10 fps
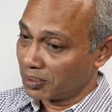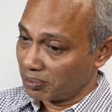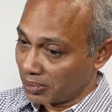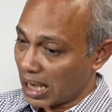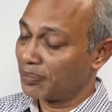
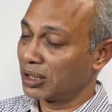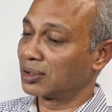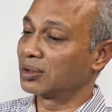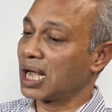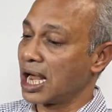Rapid
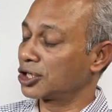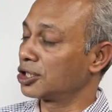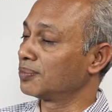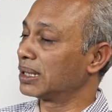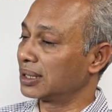
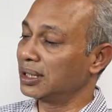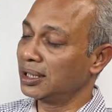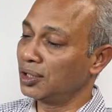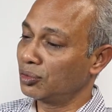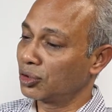Action
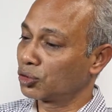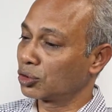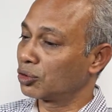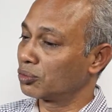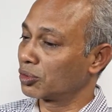Battalion, which we
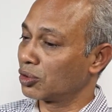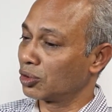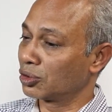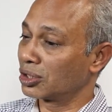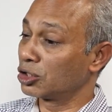
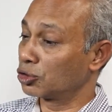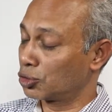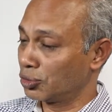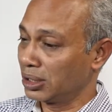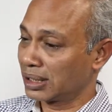called,
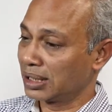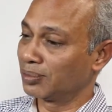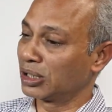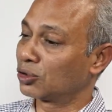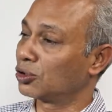notoriously
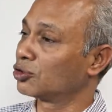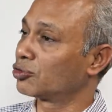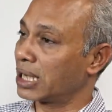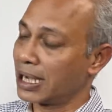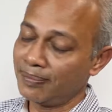been called
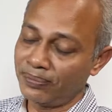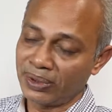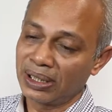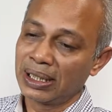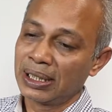RAB,
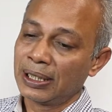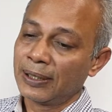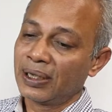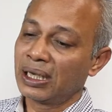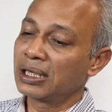
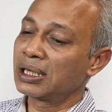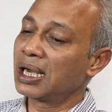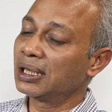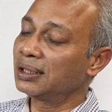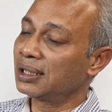and
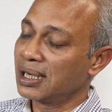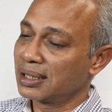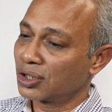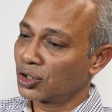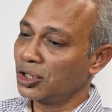other
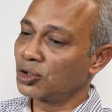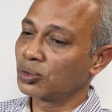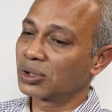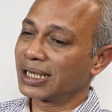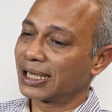agencies who
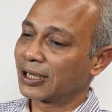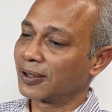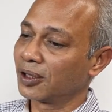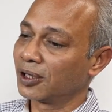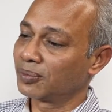take
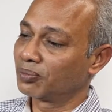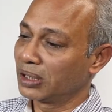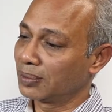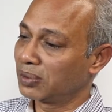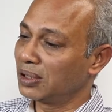
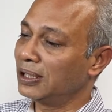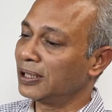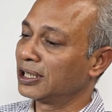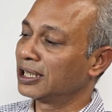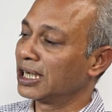people
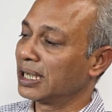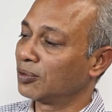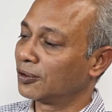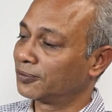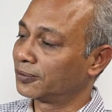in the name
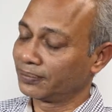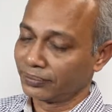of